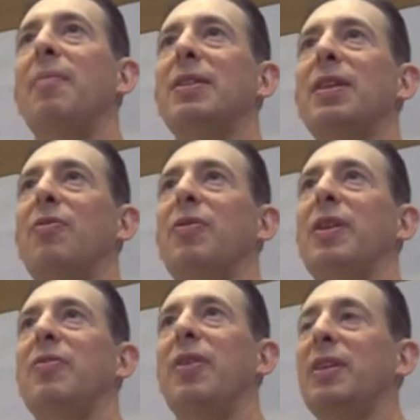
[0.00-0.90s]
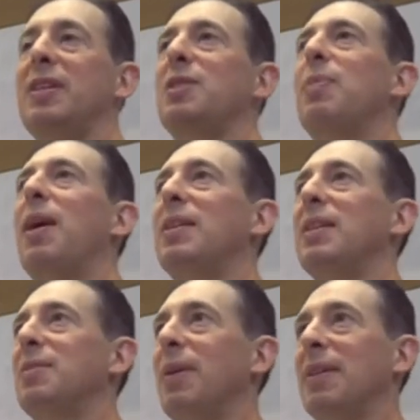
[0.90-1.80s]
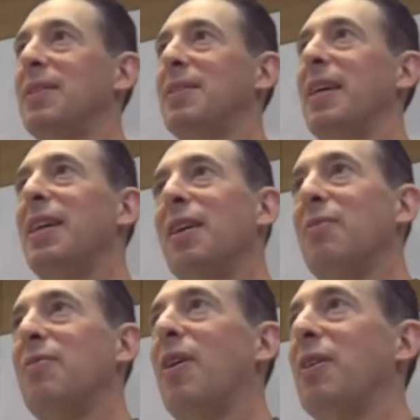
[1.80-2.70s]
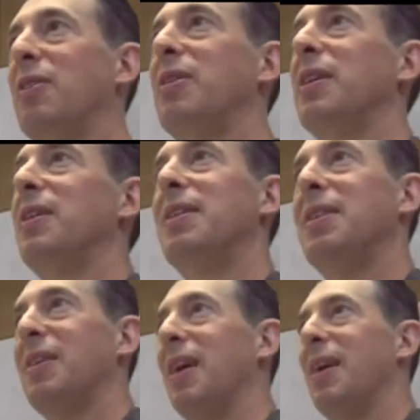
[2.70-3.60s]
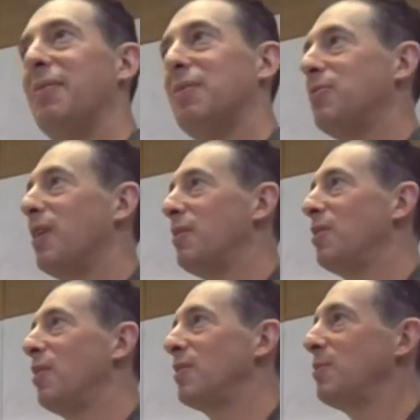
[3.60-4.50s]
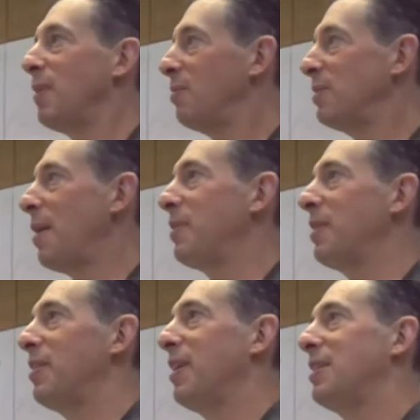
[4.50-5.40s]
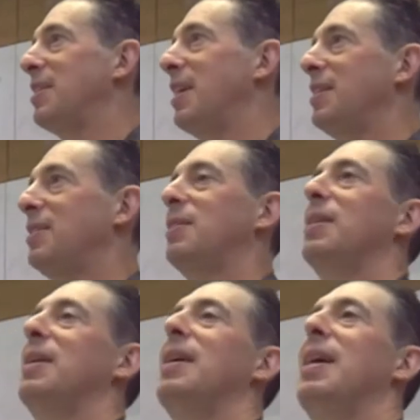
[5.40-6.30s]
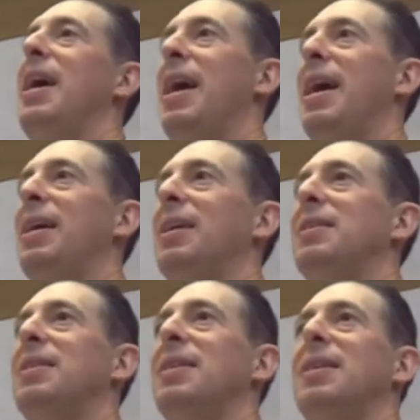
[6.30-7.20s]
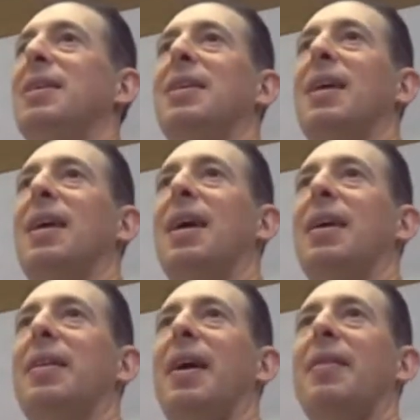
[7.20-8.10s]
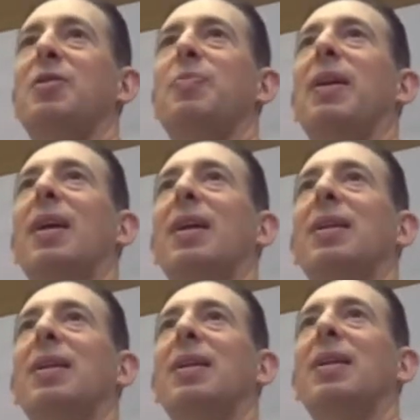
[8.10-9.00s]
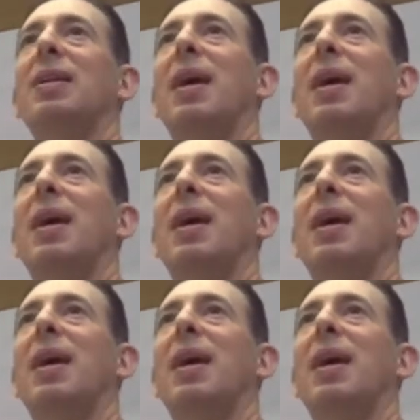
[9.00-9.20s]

myself feeling fairly despondent about the state of our union. I was very nervous about what was happening in the United States. And I spent a lot of time feeling